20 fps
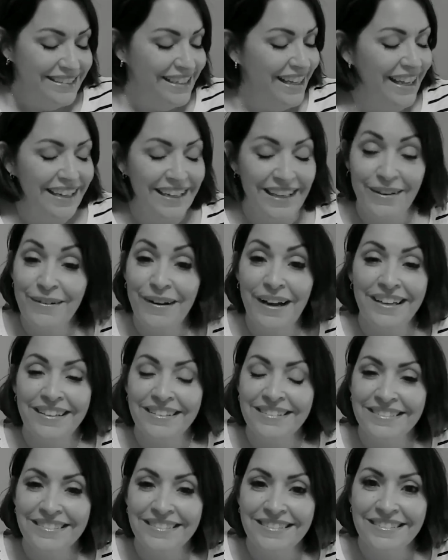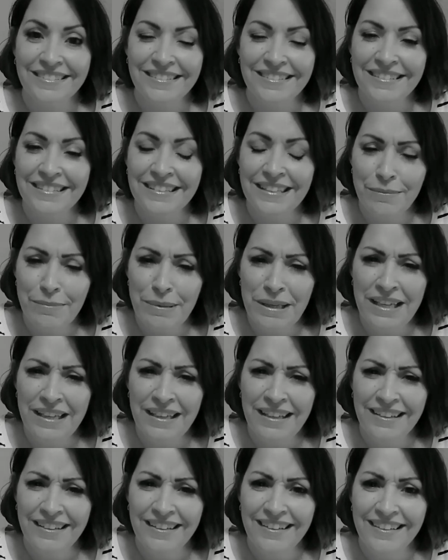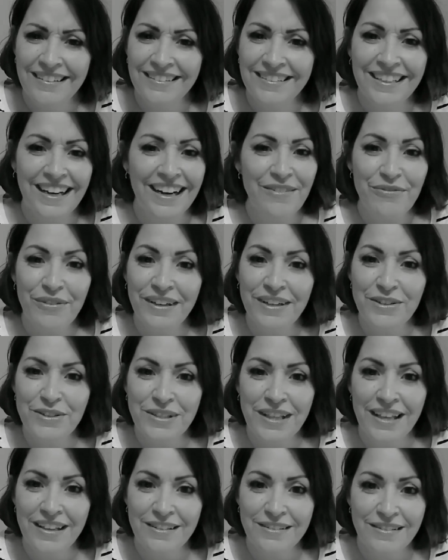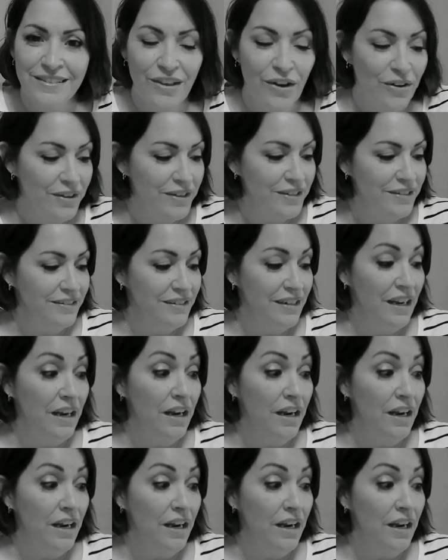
anyway, Libby, did I finish that thought?